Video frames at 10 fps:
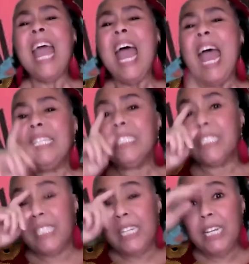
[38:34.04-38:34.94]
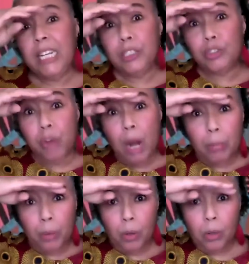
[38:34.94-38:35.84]
And See
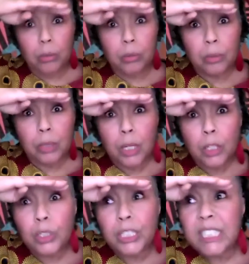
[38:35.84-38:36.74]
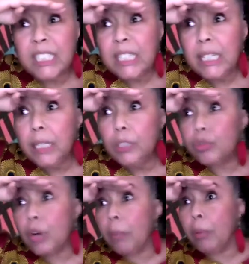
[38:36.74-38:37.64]
Trouble could see
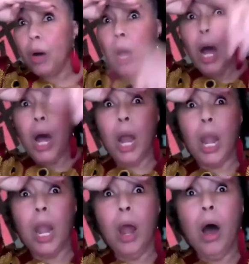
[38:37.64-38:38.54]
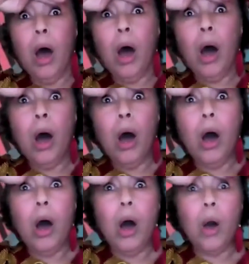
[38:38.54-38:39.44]
trouble a
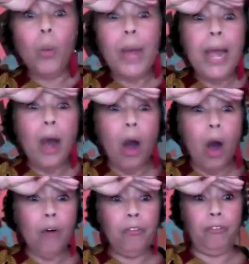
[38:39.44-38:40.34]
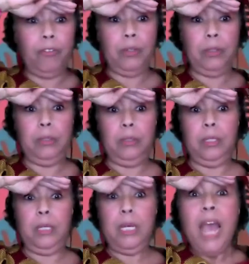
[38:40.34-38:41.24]
long way off.
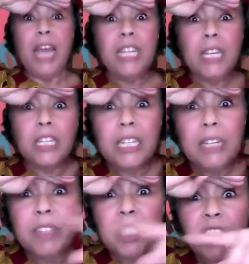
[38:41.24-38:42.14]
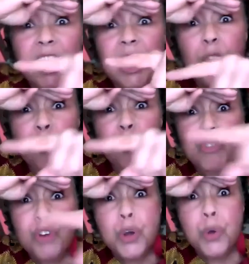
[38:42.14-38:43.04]
And he could even see
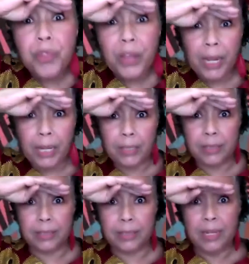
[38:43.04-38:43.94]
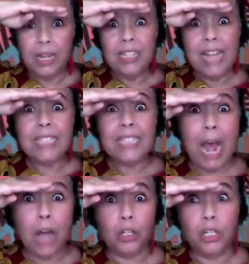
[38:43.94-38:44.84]
through things. That's
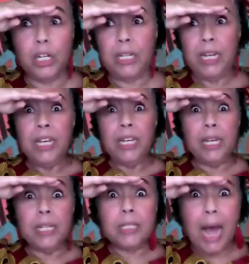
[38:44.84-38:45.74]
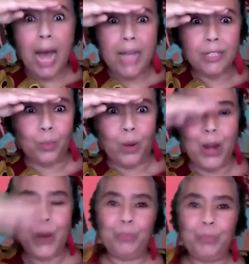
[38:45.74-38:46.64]
how good his eyes were.